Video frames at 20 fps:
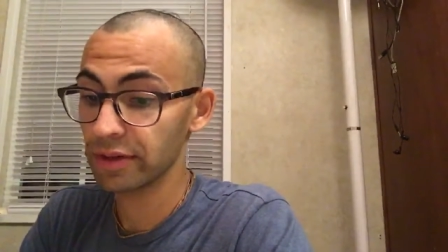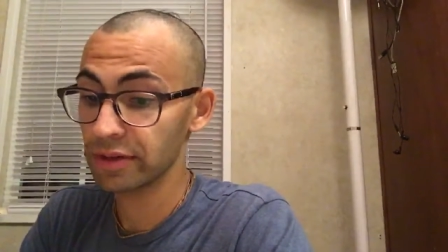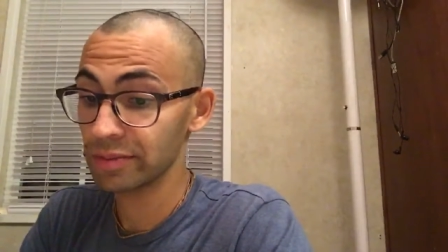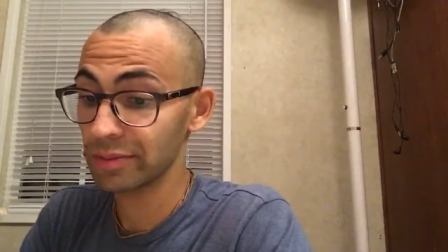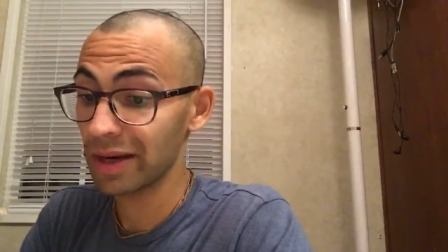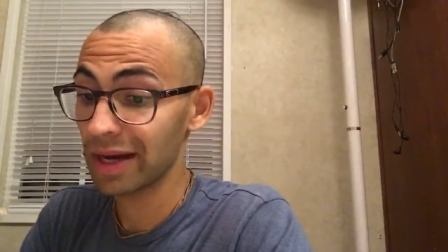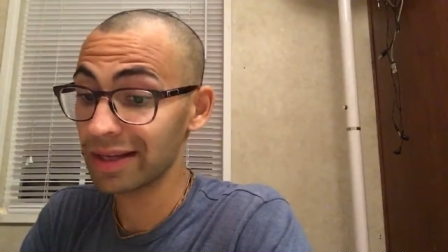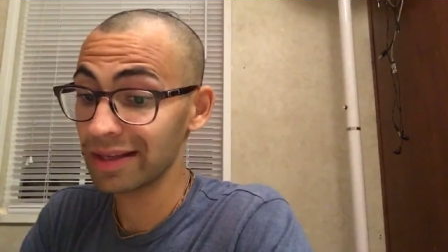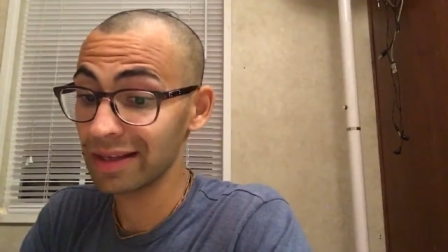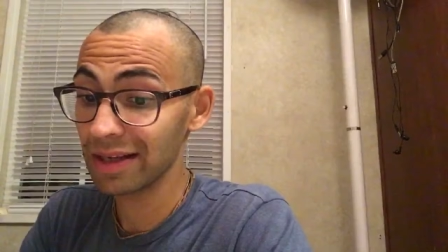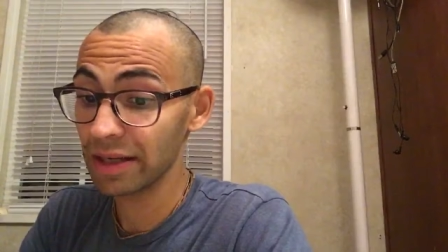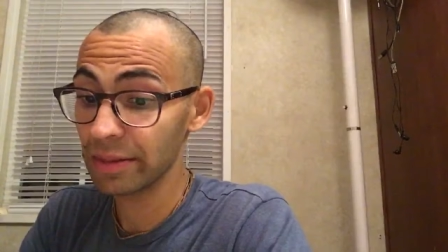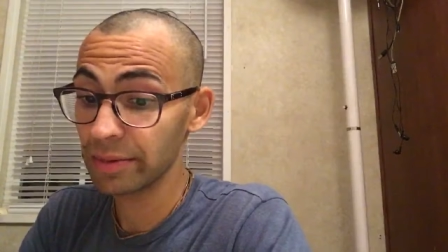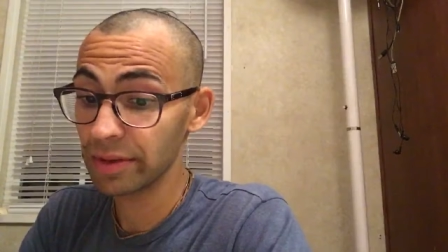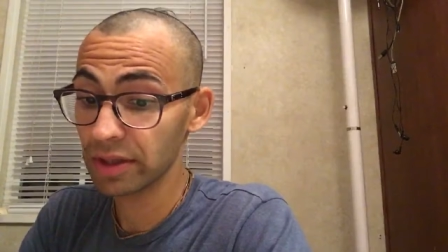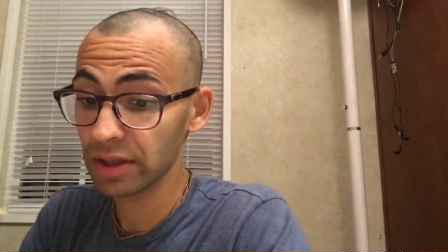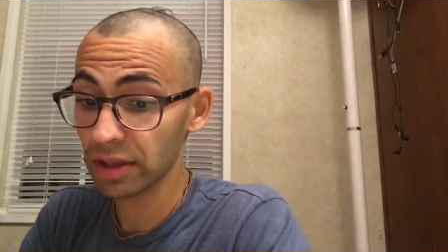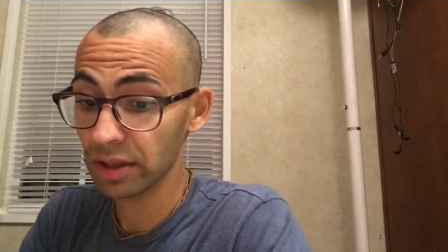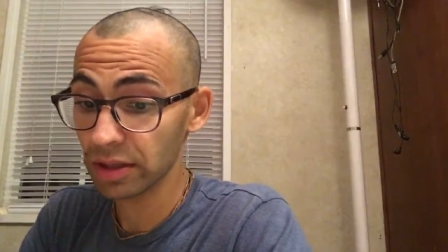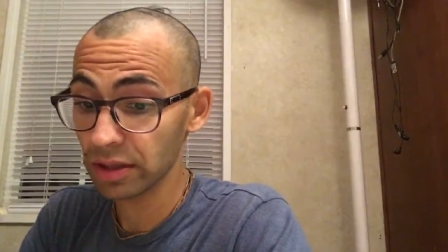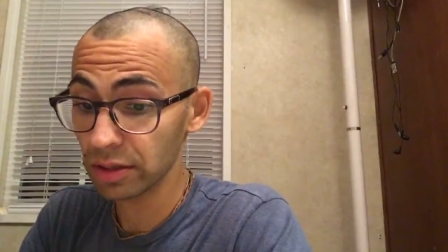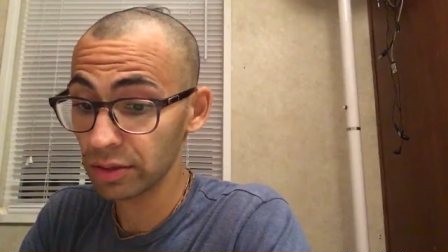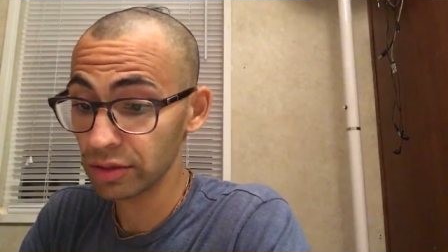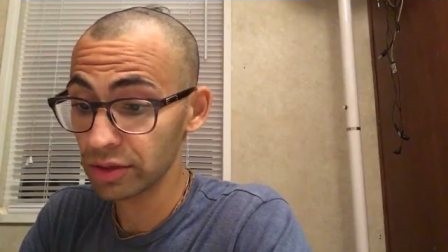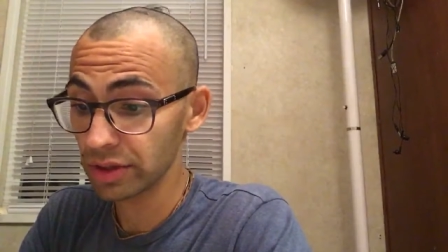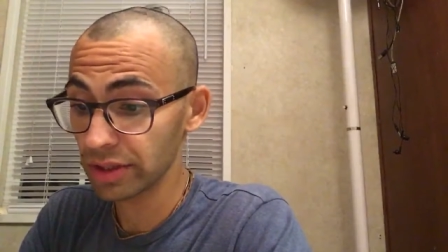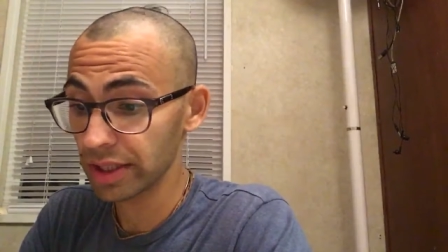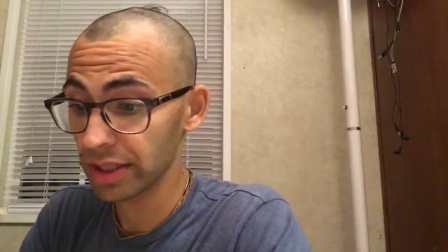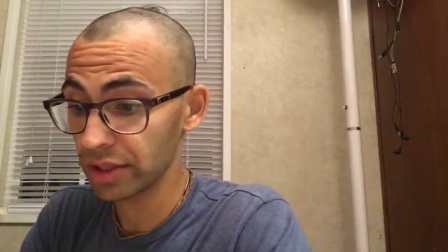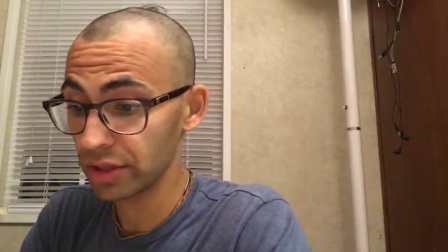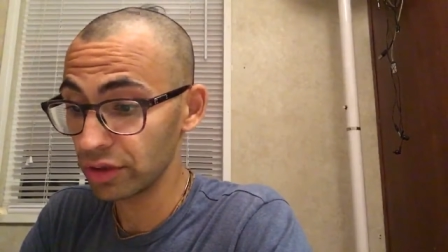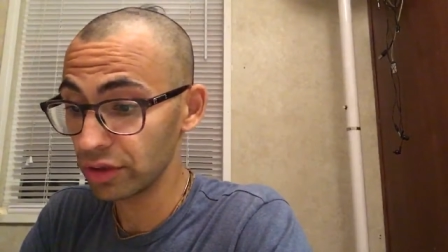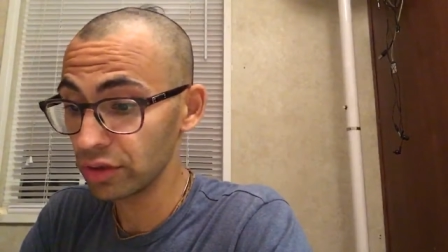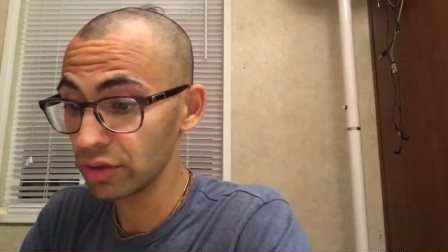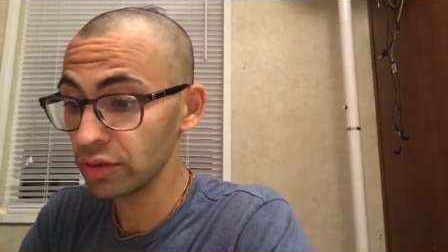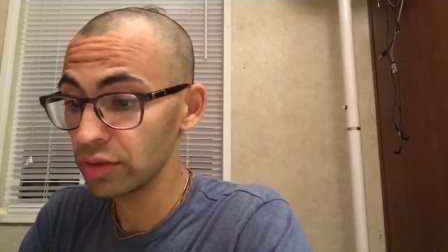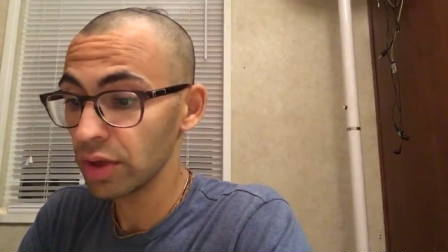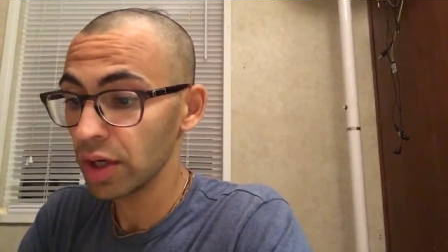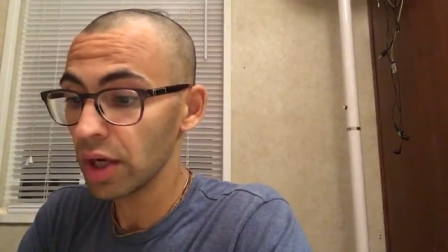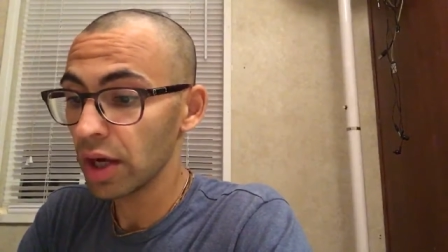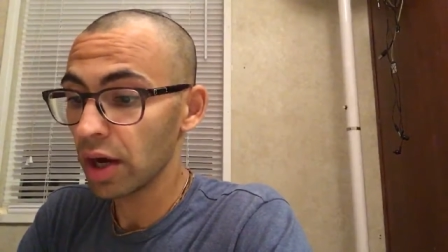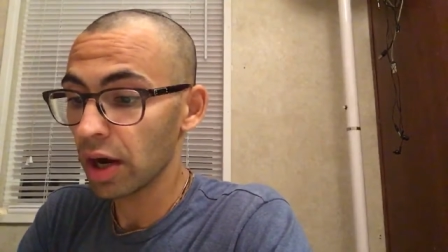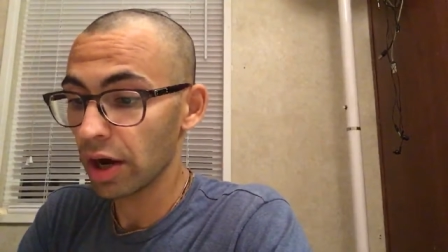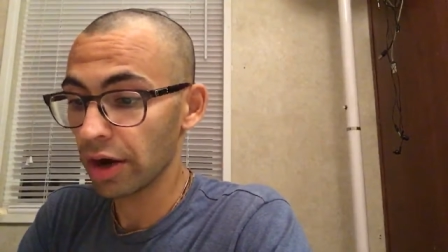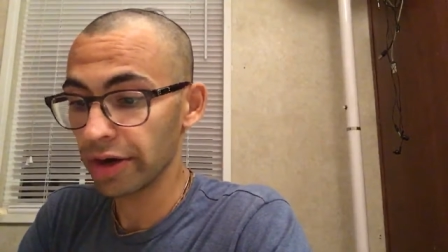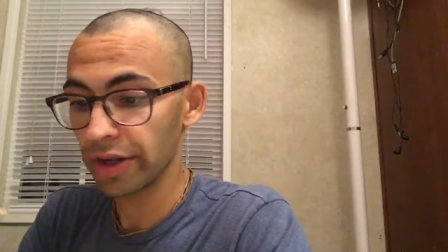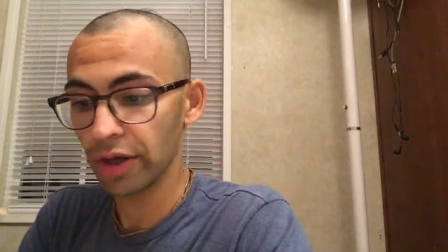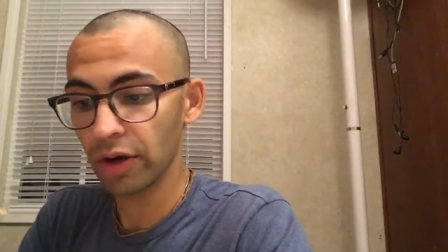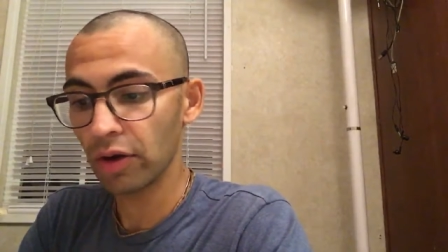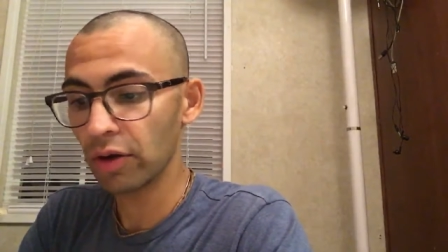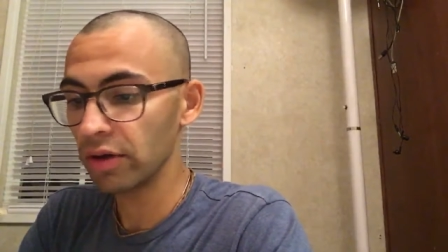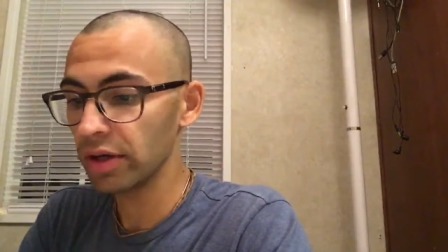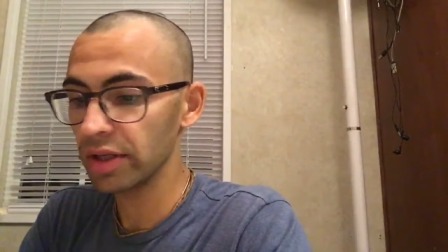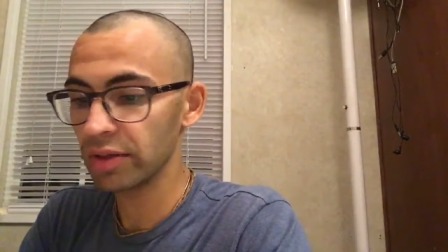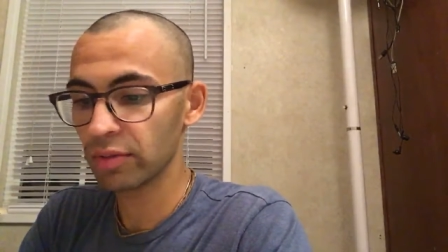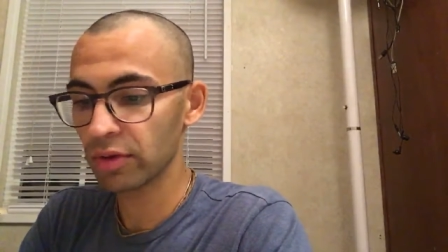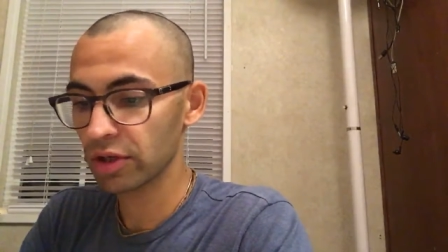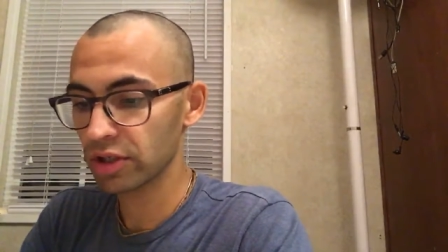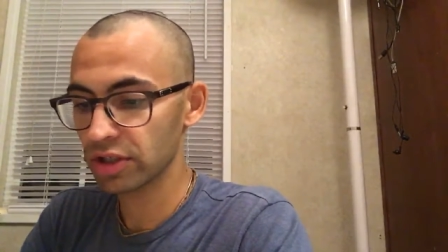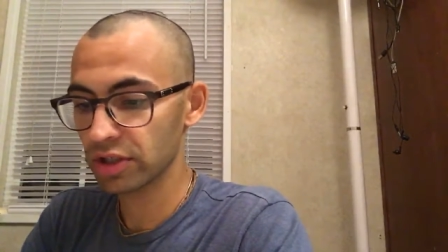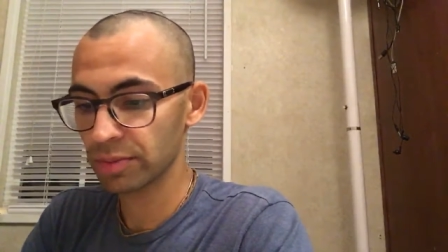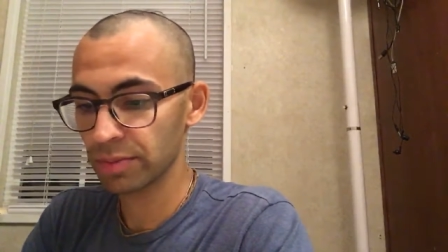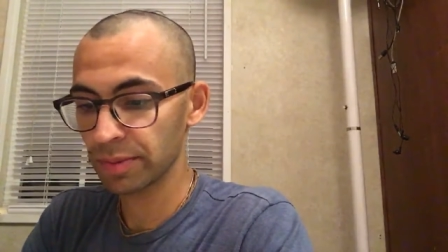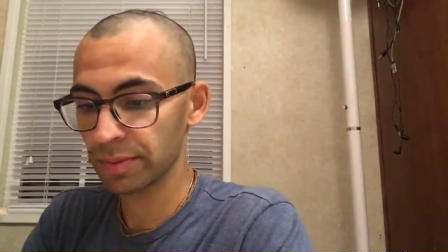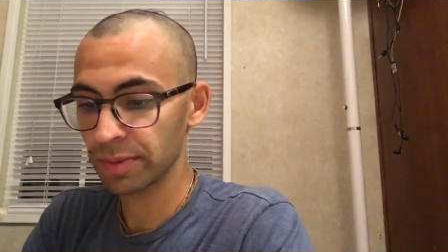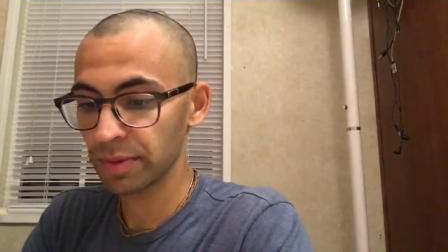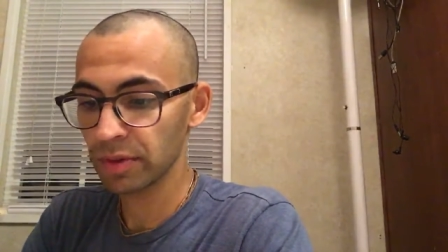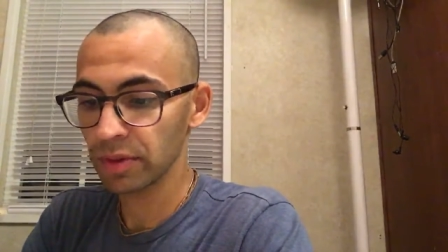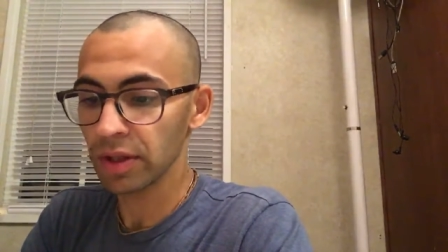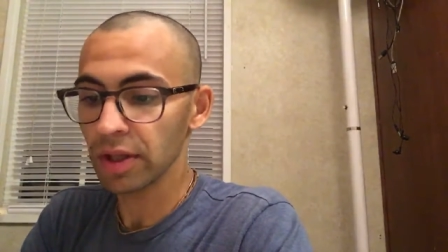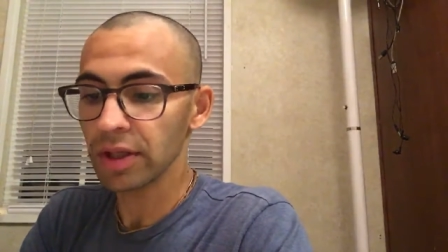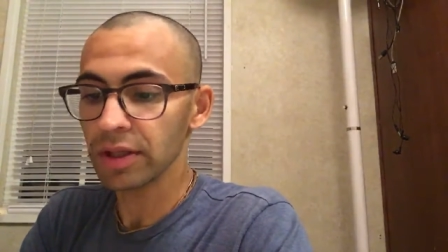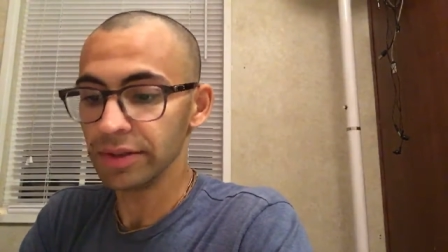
it is my deliberate conclusion that you are the only worshipable